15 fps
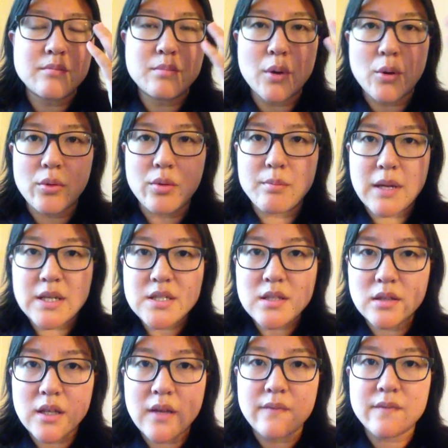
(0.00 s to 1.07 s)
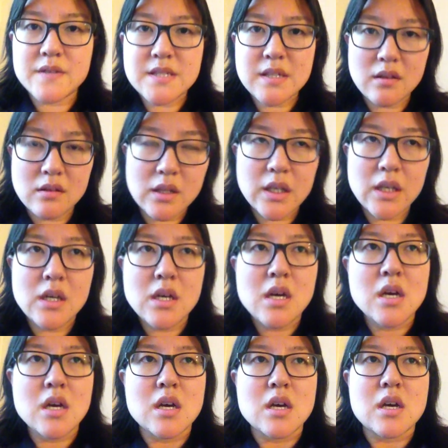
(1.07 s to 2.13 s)
both mentally and physically,
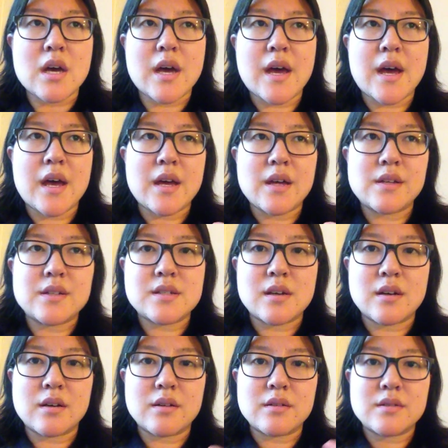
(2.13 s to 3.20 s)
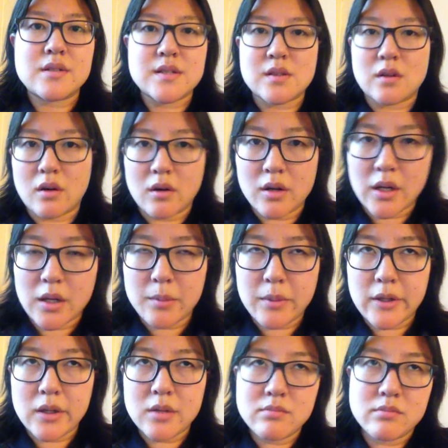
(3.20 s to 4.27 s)
and doesn't hurt
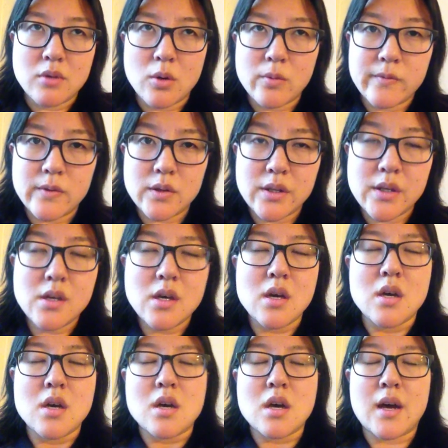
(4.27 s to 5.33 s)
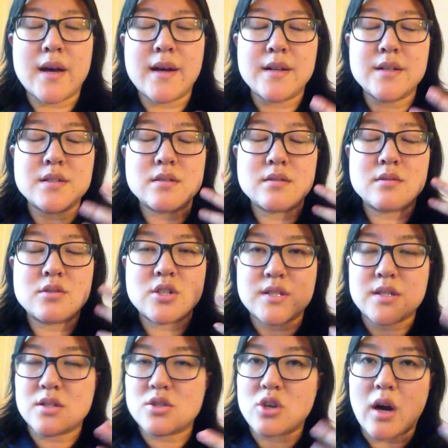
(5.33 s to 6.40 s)
anybody, hopefully, and
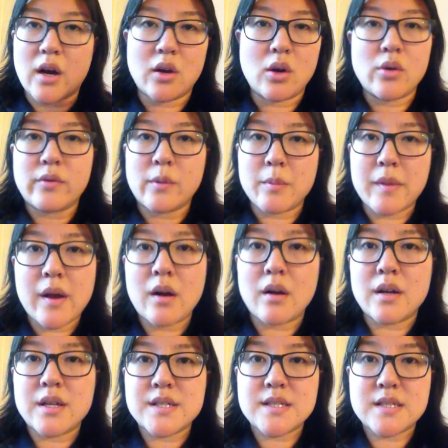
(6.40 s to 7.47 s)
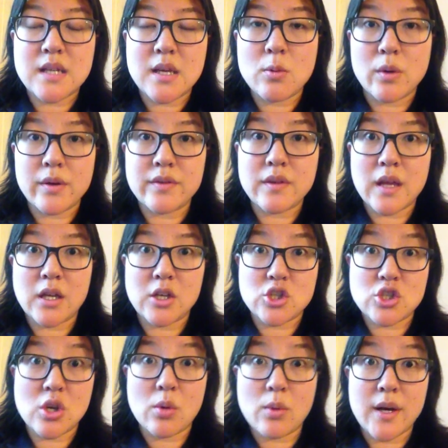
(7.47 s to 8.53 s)
just try and go from there and see what they can
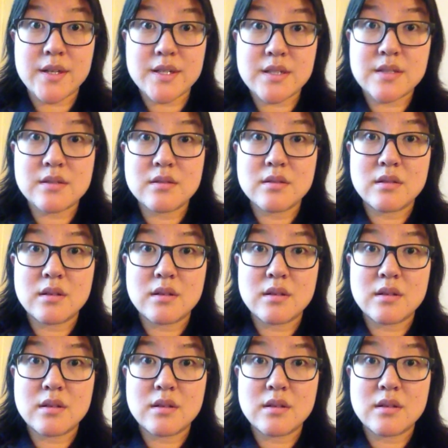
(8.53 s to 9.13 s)
show us,